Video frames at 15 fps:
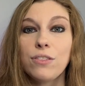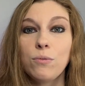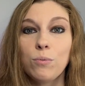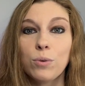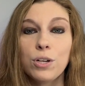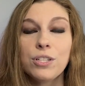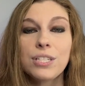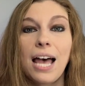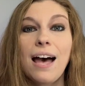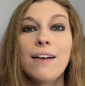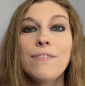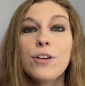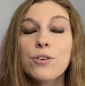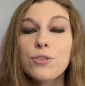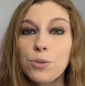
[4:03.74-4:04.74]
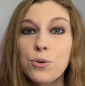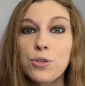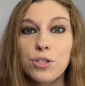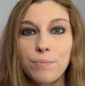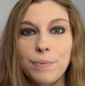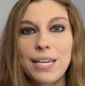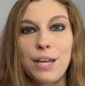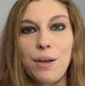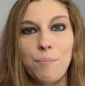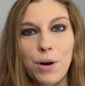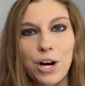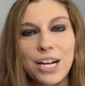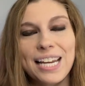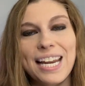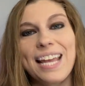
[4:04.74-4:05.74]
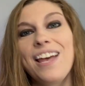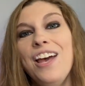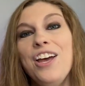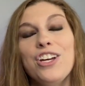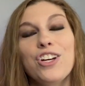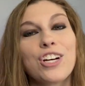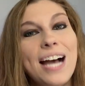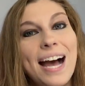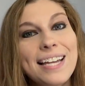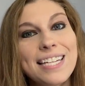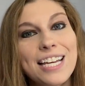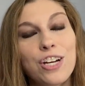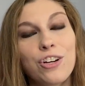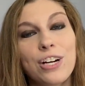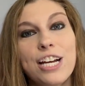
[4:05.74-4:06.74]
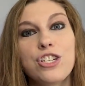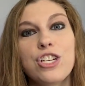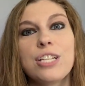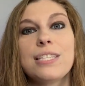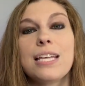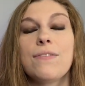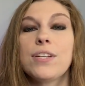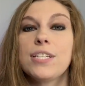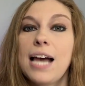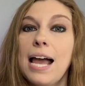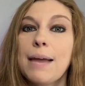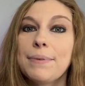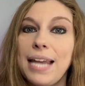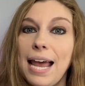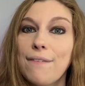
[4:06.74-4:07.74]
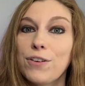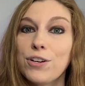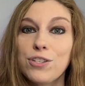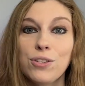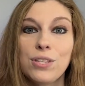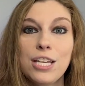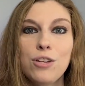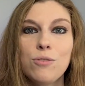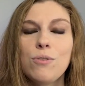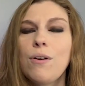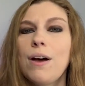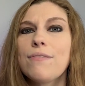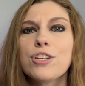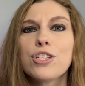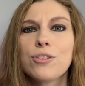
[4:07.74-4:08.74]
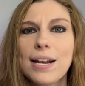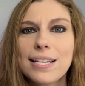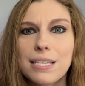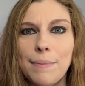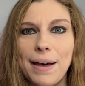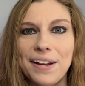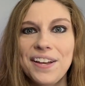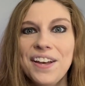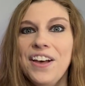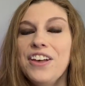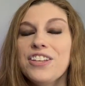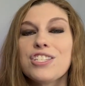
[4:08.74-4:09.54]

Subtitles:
the world of your social media marketing, your content creation, saving time and effort so that you don't have to stress about it,